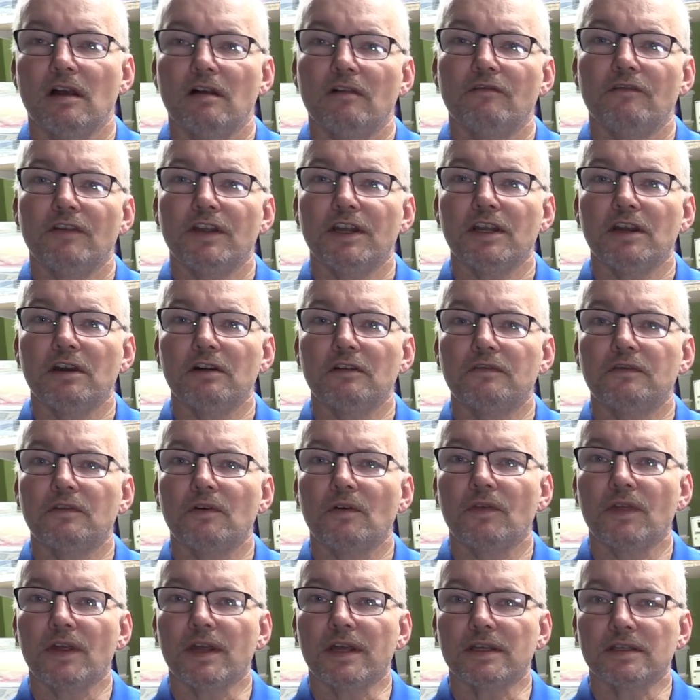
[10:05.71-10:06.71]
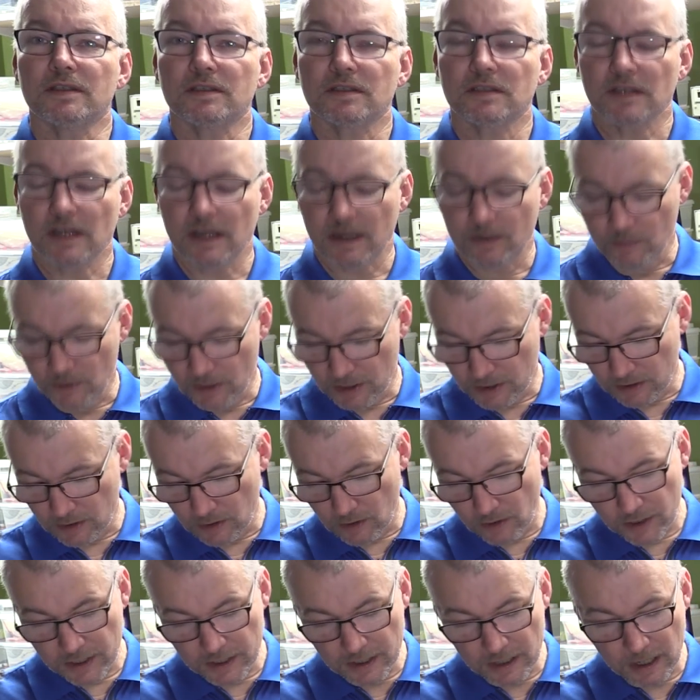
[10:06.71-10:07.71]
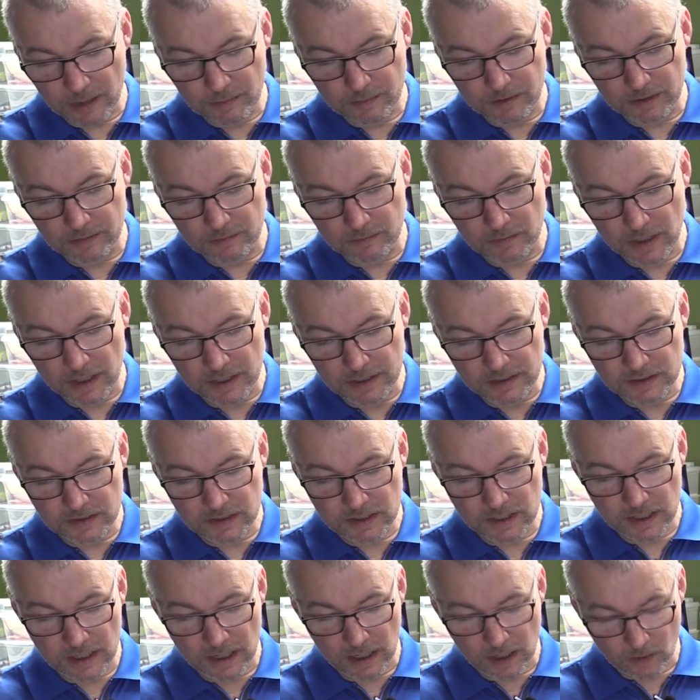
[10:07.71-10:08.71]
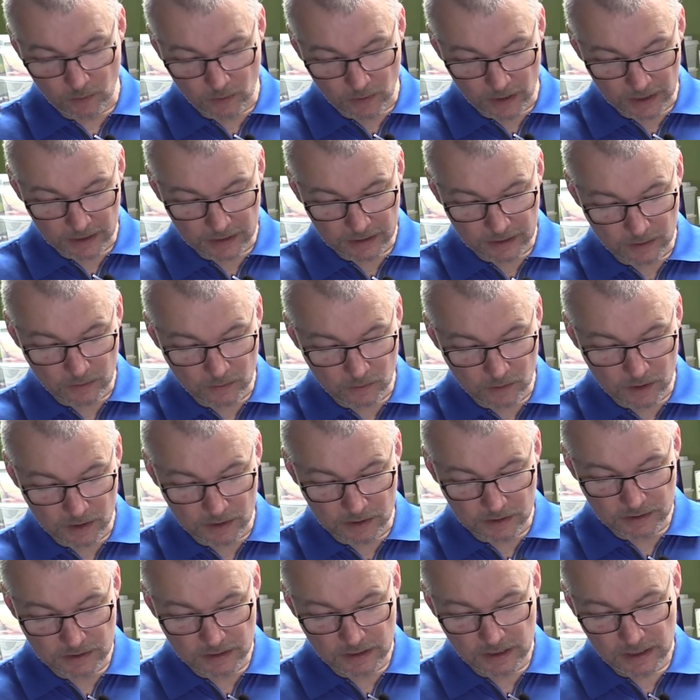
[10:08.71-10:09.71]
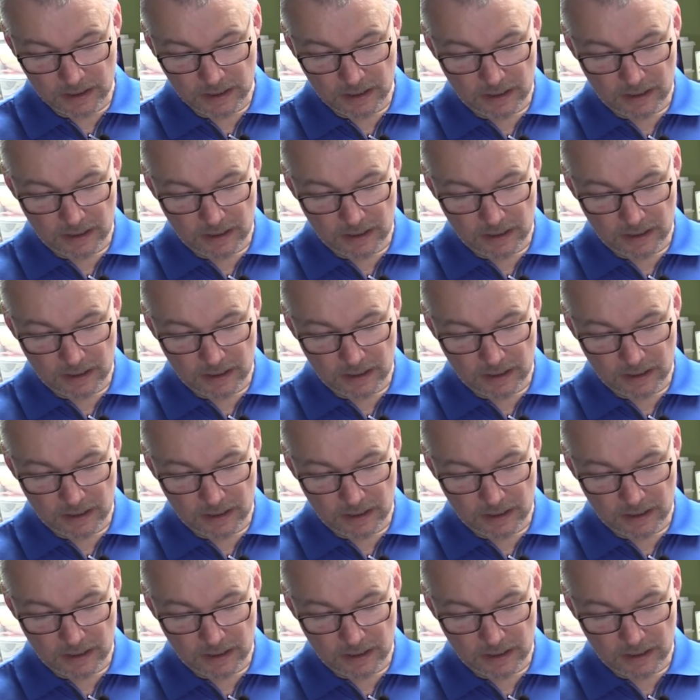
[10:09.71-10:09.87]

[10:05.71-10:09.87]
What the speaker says: video for this, and we're going to hook it up and see how well it works.